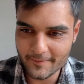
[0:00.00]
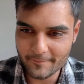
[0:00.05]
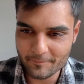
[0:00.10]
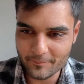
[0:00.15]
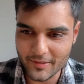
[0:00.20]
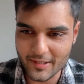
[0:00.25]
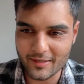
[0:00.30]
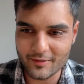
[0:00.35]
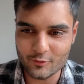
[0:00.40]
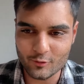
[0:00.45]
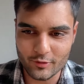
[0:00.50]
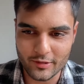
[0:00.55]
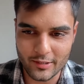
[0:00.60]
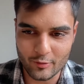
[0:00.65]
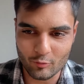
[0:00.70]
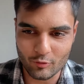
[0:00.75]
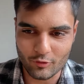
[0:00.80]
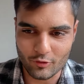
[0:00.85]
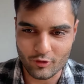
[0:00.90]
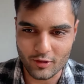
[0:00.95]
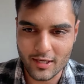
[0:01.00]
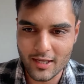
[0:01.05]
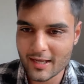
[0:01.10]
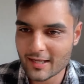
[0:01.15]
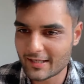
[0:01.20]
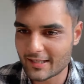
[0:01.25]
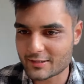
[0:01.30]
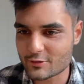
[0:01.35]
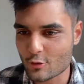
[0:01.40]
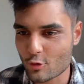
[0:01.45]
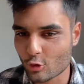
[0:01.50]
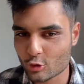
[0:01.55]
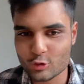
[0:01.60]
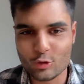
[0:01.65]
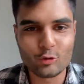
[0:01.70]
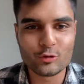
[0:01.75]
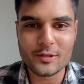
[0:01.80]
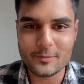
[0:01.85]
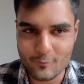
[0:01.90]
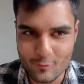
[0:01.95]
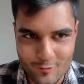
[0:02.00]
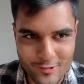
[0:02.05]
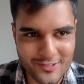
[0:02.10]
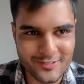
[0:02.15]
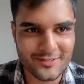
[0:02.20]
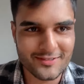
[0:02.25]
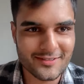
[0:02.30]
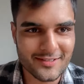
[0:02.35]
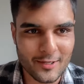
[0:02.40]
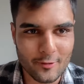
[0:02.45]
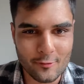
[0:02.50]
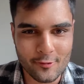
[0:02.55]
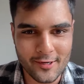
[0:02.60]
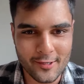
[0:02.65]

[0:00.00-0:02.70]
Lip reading: Yeah, so that was all. Let's go through some questions now.